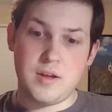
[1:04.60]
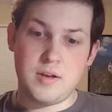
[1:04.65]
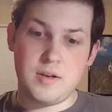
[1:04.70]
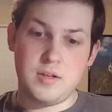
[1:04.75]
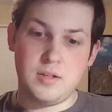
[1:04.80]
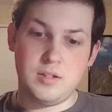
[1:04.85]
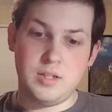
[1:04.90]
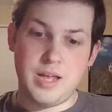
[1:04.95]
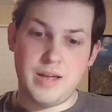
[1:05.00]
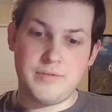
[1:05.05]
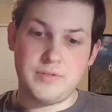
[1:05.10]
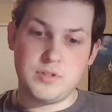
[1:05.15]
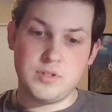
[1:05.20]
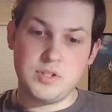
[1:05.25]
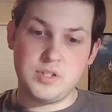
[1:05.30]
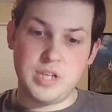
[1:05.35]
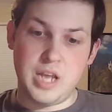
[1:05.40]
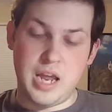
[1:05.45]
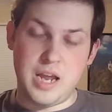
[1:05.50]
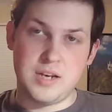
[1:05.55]

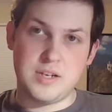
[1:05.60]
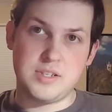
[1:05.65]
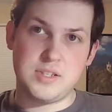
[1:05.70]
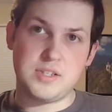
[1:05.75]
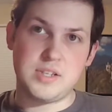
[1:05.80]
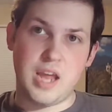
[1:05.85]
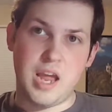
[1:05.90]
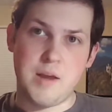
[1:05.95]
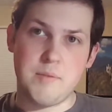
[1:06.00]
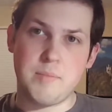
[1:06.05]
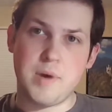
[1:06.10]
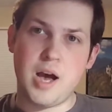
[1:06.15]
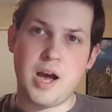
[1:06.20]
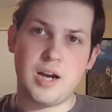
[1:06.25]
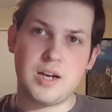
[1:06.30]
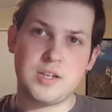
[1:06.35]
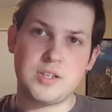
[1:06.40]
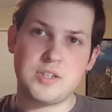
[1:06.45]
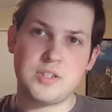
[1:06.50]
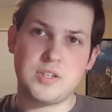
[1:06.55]
levels and
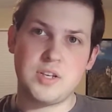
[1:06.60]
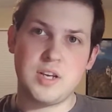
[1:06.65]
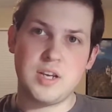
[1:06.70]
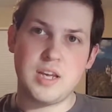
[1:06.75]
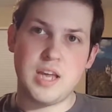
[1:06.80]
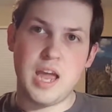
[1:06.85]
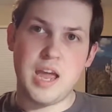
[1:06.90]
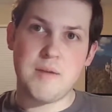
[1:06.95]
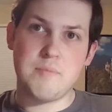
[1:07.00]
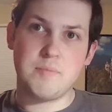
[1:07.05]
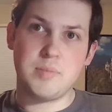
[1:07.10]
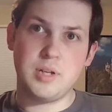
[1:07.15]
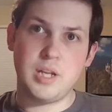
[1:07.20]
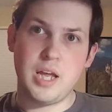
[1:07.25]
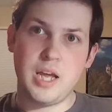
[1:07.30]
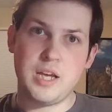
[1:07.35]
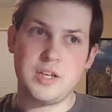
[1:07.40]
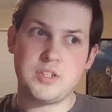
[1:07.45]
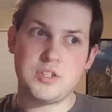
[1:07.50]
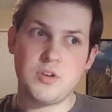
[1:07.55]
sandbox
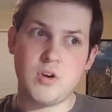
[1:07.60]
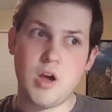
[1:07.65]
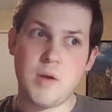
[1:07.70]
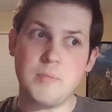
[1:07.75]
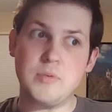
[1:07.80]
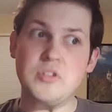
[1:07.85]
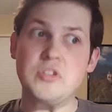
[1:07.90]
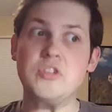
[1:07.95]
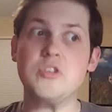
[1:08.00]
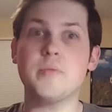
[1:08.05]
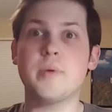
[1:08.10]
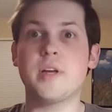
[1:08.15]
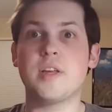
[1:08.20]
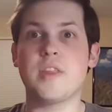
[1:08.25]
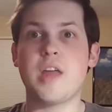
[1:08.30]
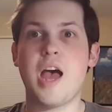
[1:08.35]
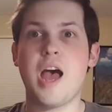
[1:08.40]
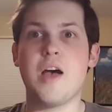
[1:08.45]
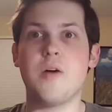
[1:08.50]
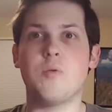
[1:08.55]
gameplay, so I'm assuming
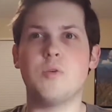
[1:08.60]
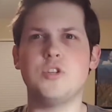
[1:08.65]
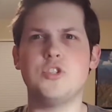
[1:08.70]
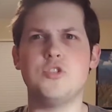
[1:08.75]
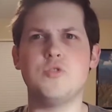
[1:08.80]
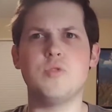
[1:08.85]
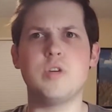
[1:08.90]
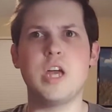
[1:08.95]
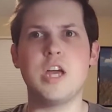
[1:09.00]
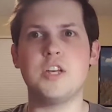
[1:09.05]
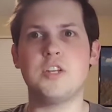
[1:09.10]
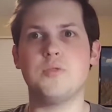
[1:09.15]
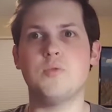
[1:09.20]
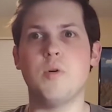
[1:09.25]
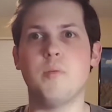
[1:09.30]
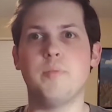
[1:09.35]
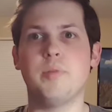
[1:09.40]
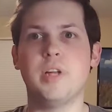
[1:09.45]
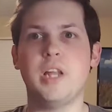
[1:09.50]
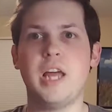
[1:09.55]
that once you get to
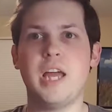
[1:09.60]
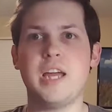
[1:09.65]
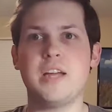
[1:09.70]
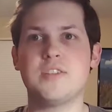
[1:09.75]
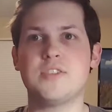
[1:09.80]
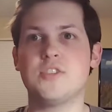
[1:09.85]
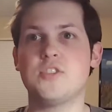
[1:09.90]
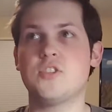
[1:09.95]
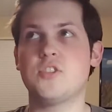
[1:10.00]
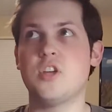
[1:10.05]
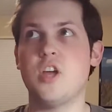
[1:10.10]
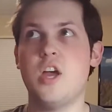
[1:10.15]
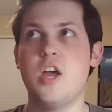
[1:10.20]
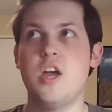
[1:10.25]
a place,